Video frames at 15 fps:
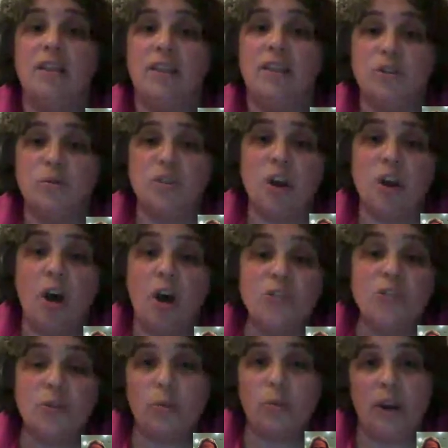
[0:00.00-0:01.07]
This was
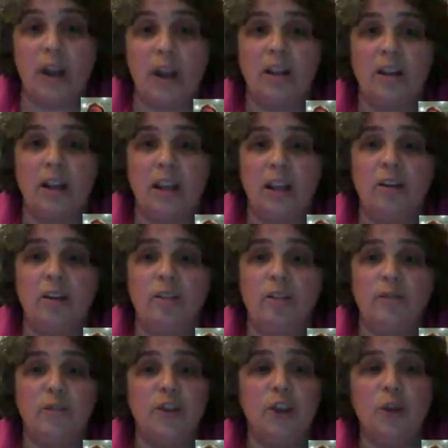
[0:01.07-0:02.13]
also the reality
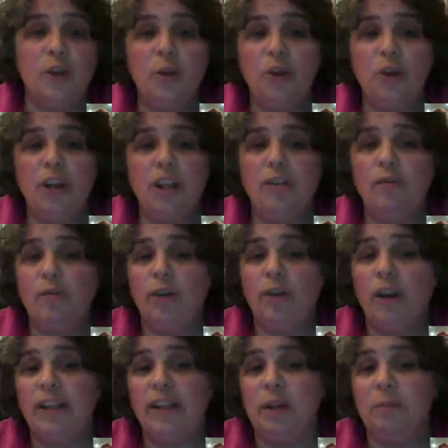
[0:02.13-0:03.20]
for the community of
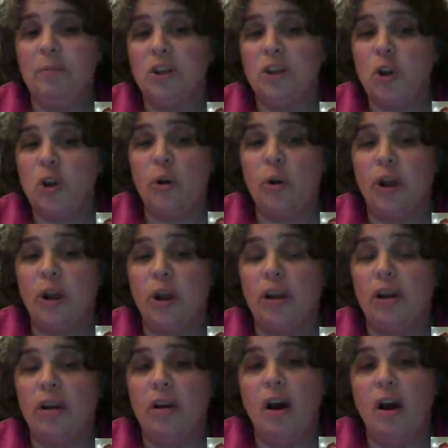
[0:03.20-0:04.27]
Red Lake, Minnesota
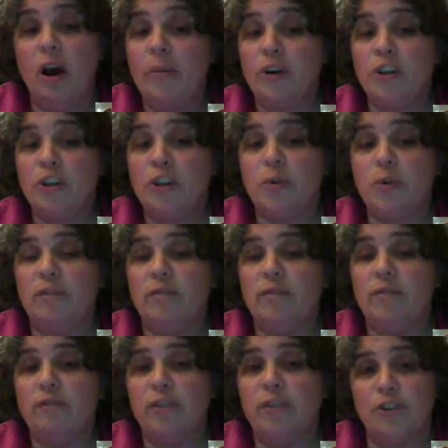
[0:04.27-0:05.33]
on March
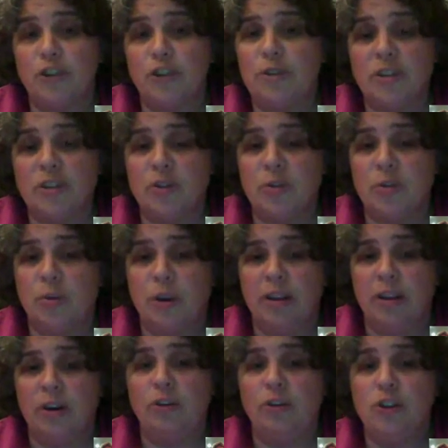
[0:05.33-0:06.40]
21st,
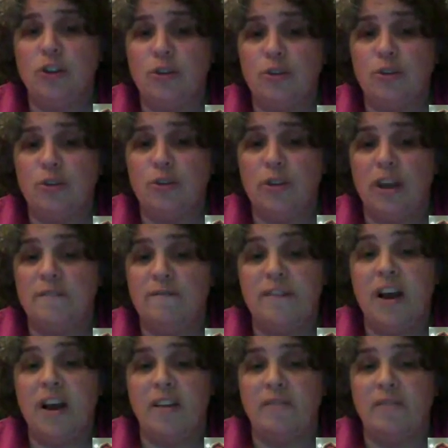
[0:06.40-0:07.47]

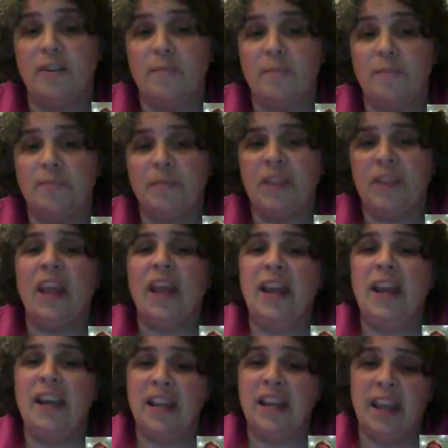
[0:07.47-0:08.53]
2005,
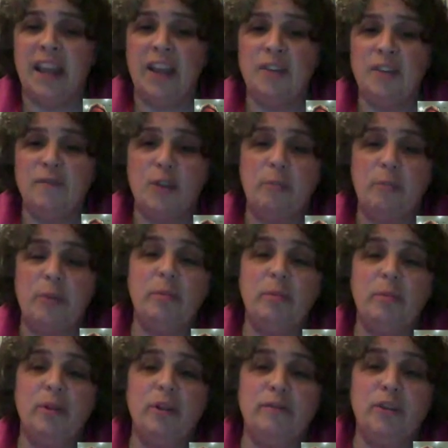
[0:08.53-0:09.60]
and again for the
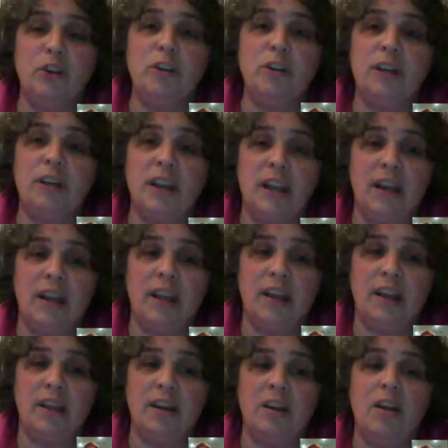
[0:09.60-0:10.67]
people of Newton,
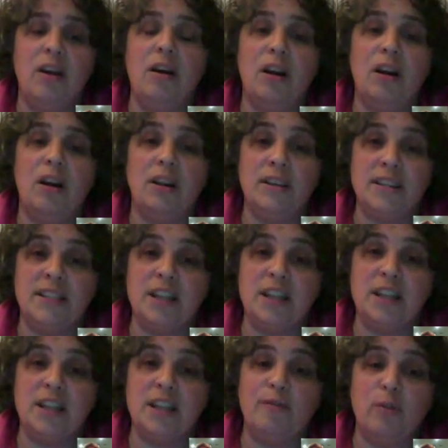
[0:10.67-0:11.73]
Connecticut on December
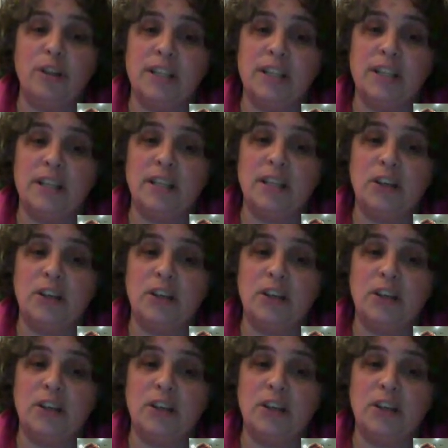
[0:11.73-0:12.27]
14th,